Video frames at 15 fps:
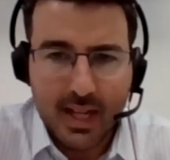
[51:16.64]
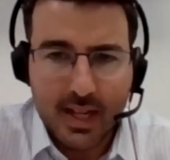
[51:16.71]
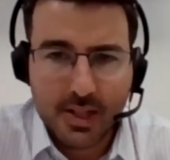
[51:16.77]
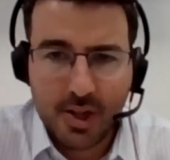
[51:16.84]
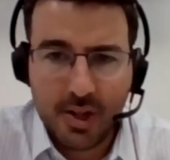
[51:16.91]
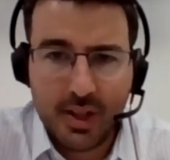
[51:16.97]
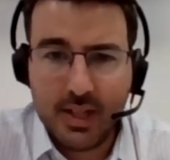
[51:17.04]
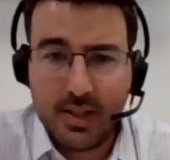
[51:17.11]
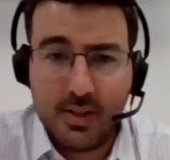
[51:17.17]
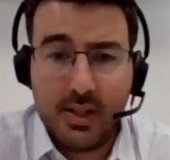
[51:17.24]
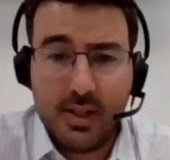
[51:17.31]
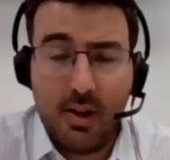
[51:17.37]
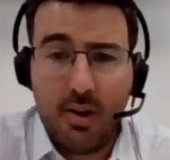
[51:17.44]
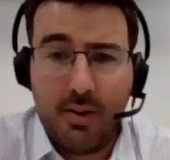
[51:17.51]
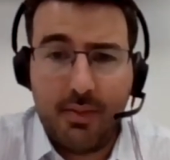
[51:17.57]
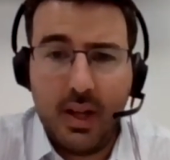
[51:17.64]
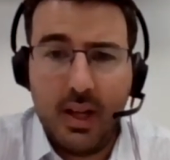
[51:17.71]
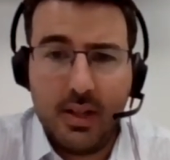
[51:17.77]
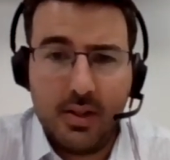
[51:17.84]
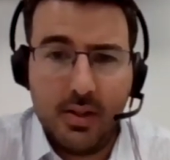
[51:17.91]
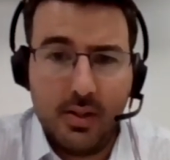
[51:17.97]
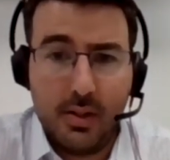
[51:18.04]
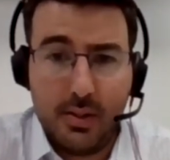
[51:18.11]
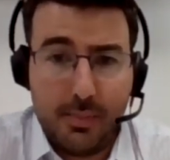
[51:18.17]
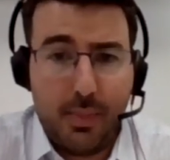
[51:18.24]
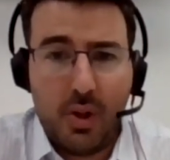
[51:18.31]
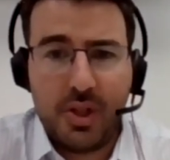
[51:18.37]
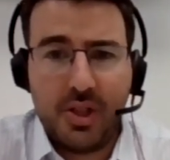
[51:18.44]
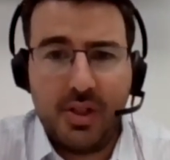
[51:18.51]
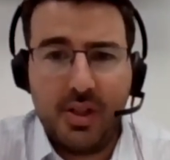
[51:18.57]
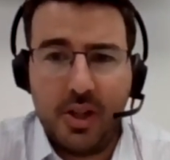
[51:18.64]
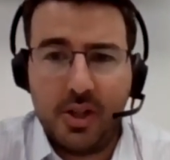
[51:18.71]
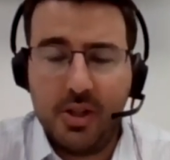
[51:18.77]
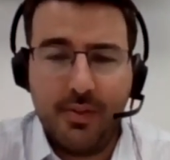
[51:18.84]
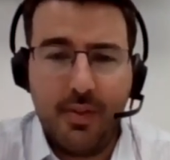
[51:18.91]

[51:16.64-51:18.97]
So there's a lot of cases. This project selection